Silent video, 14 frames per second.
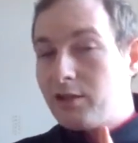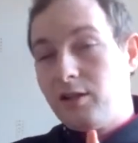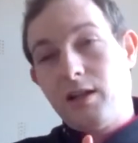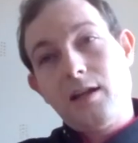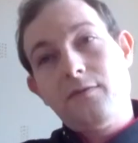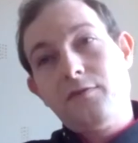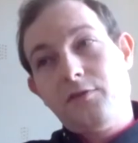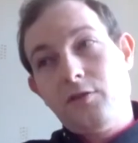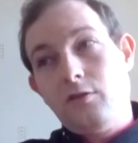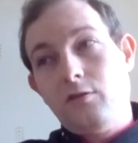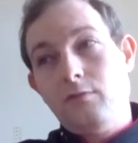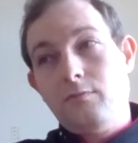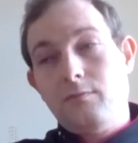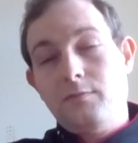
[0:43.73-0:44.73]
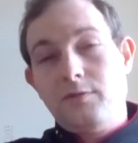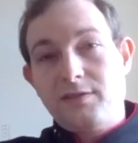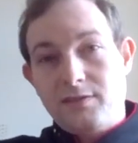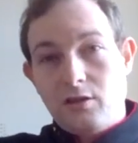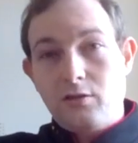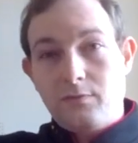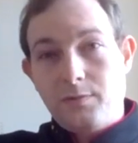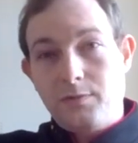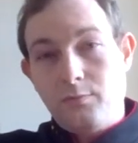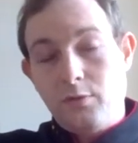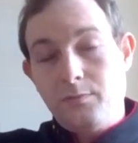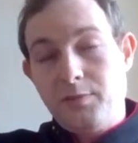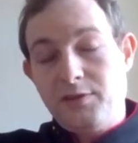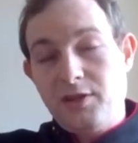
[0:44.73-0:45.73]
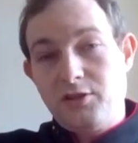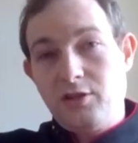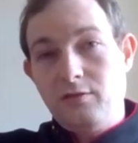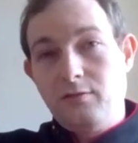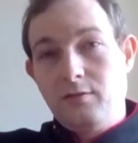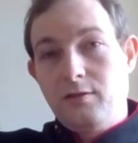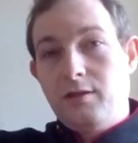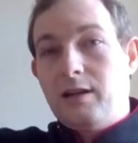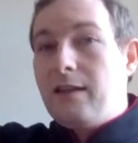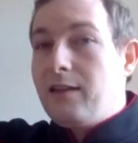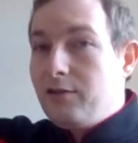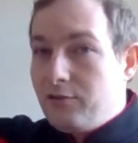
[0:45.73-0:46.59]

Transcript: You have to start up one position and then